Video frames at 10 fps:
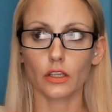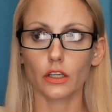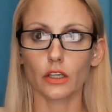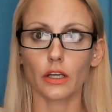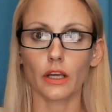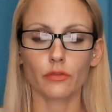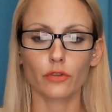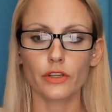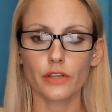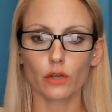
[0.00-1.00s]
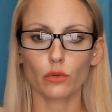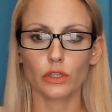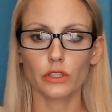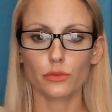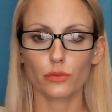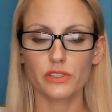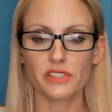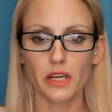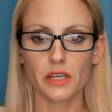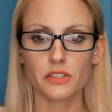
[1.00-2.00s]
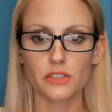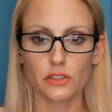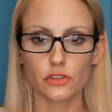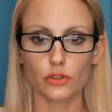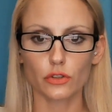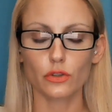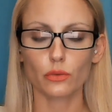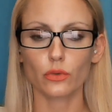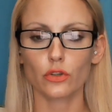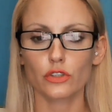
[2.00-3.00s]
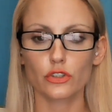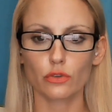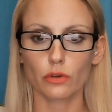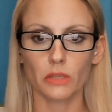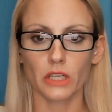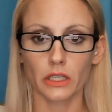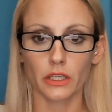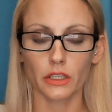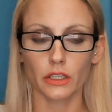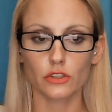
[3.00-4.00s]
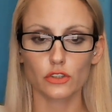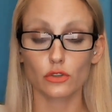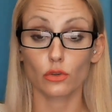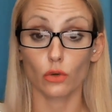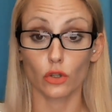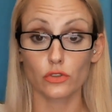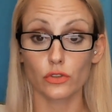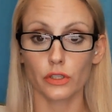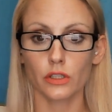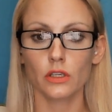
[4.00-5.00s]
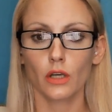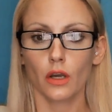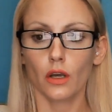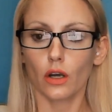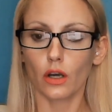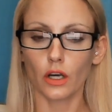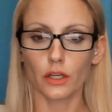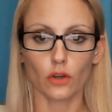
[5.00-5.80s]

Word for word: Everything we, we say is censored. We're discriminated against grossly on all